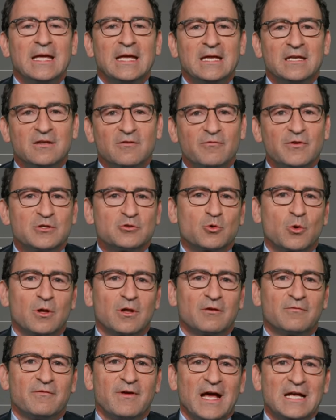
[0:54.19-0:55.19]

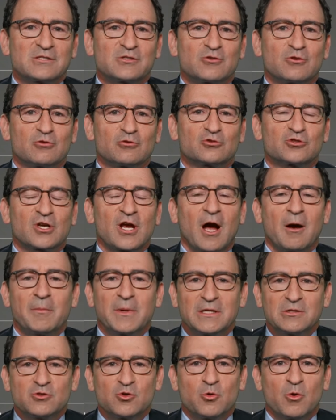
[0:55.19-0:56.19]
Individual investors
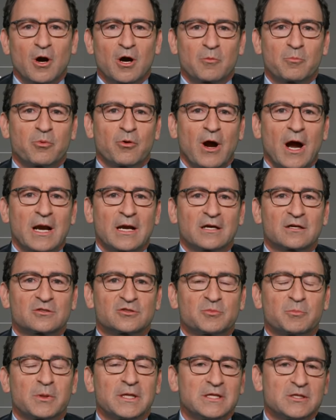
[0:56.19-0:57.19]
coming to our
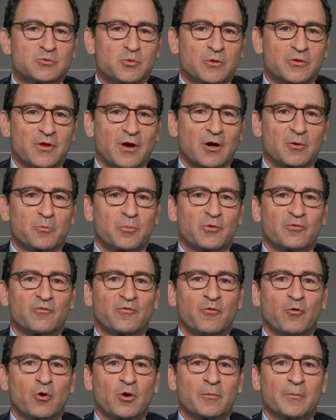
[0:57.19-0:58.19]
products, pleased with our
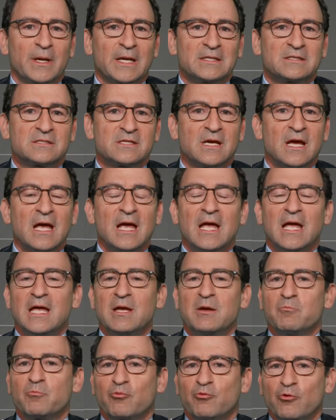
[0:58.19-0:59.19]
performance,
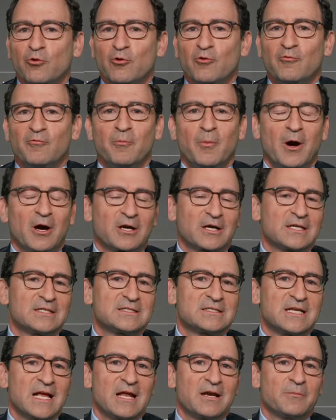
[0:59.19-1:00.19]
improved
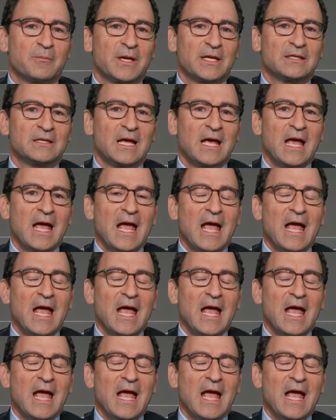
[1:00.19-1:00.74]
market sentiment.